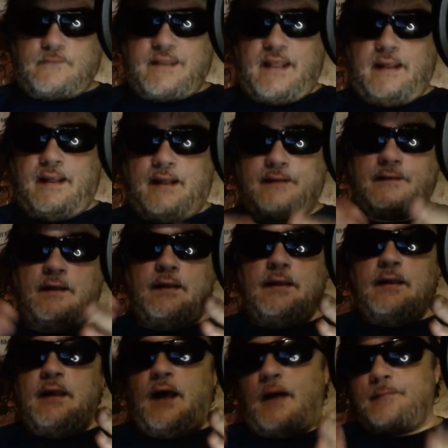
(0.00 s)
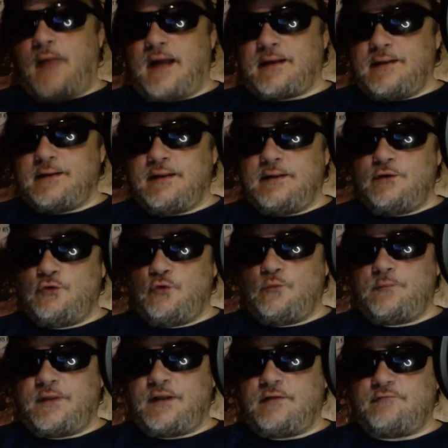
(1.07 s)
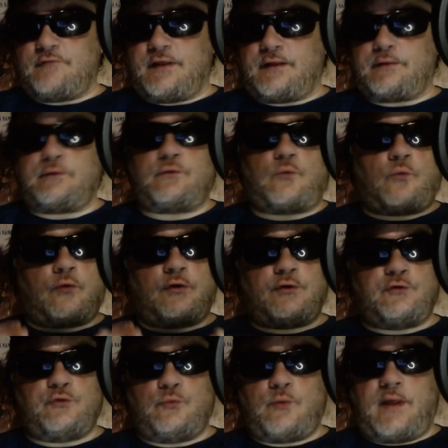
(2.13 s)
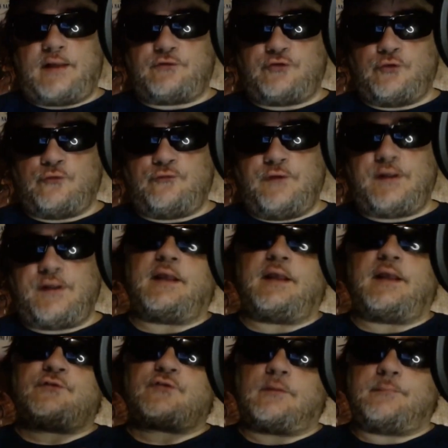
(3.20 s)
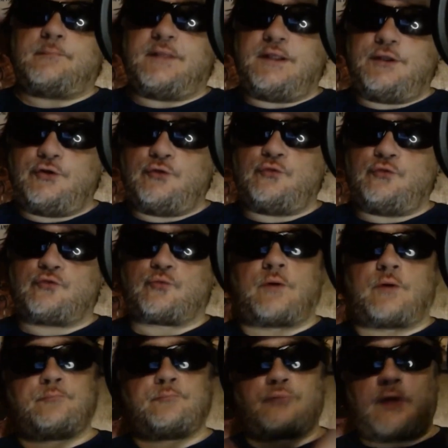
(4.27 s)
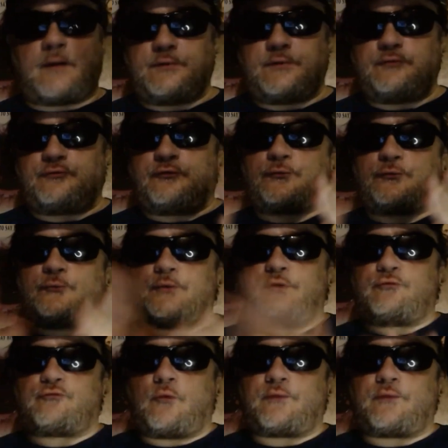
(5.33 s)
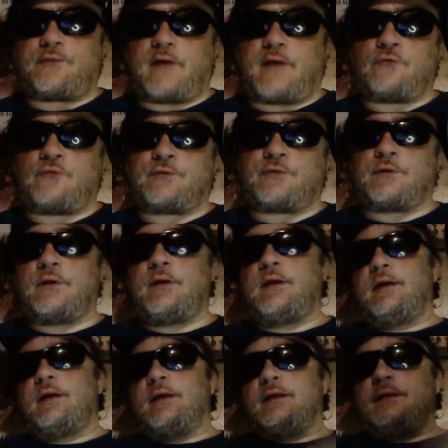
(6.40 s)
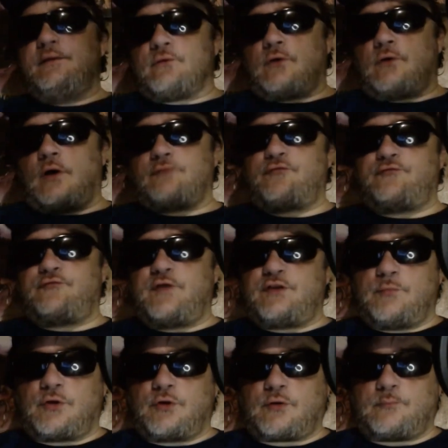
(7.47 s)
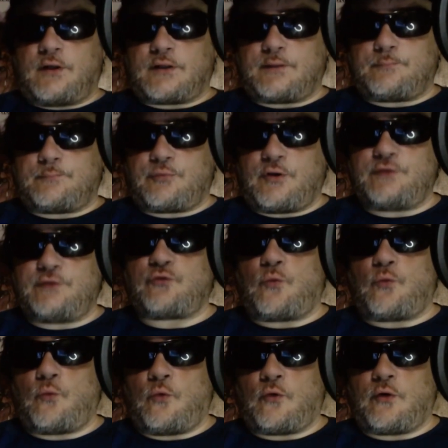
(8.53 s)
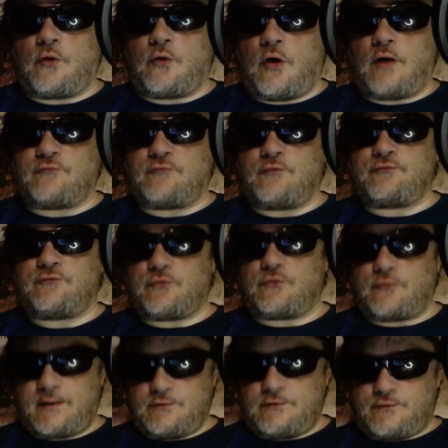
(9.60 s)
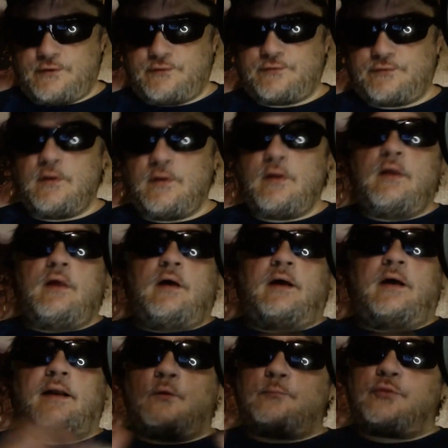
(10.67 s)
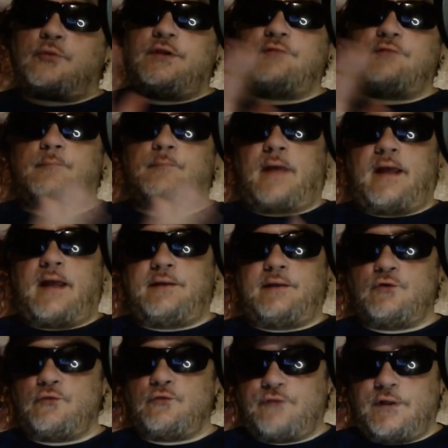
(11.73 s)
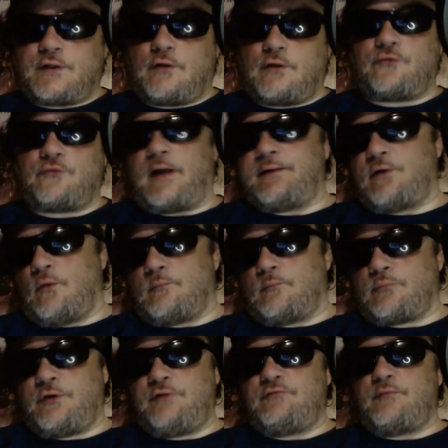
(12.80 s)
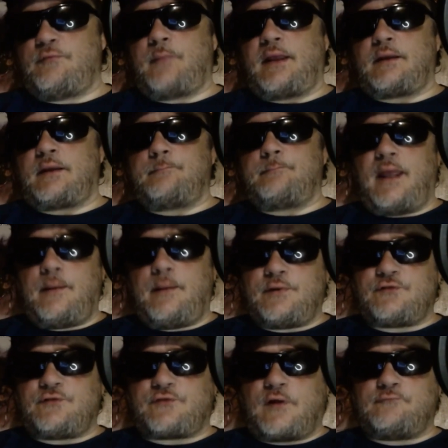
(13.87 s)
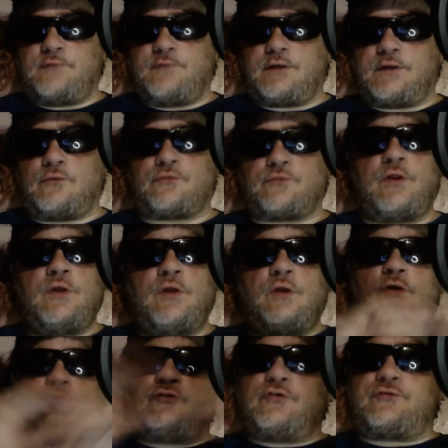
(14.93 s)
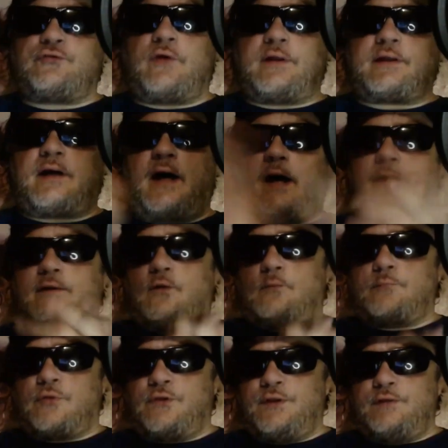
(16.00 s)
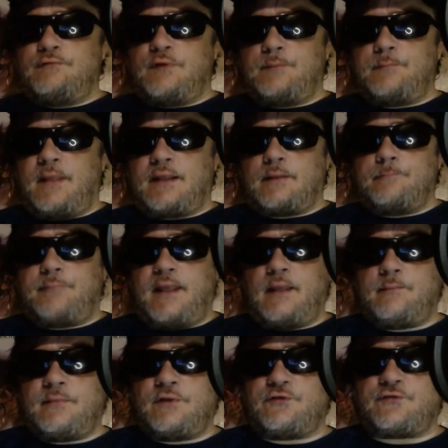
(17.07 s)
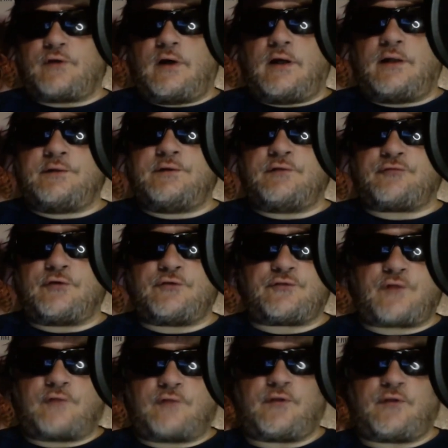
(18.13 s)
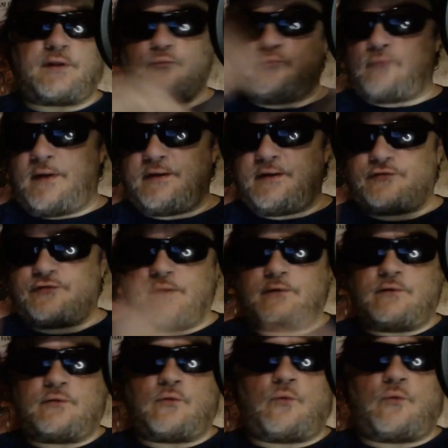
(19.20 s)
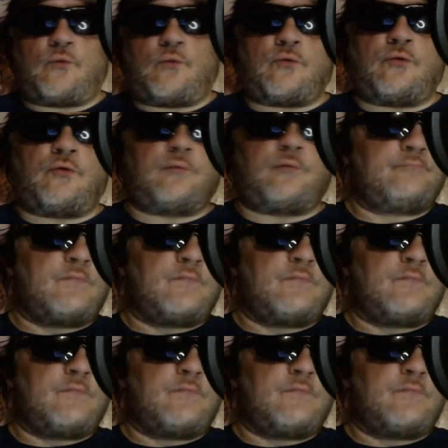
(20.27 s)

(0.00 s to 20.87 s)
And I'm not going to get a new minivan or a new SUV. It's going to be a used one, probably for $3,000 or $4,000, either off of Facebook Marketplace or off of Craigslist. I don't believe in buying new vehicles. I don't believe in making payments on vehicles, just like I don't believe in making payments on different stuff like Rent-A-Center or